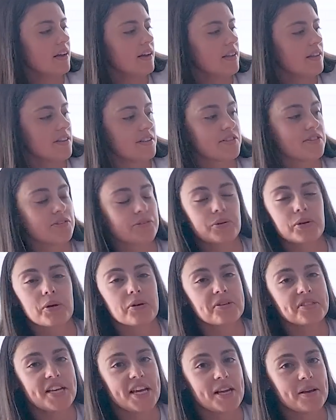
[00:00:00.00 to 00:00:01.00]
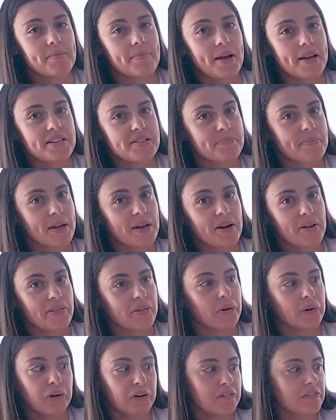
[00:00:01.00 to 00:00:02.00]
this Luco tape has been on the
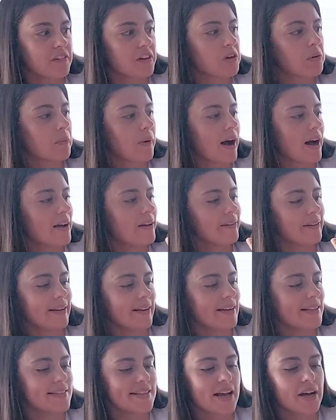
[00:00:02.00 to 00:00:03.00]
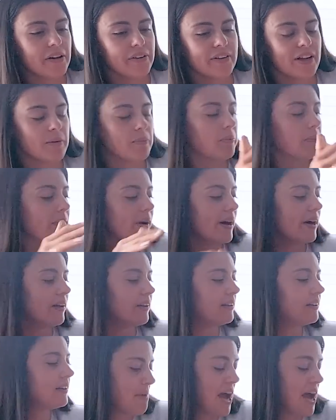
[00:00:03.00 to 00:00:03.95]
hole for a while and it's held up well.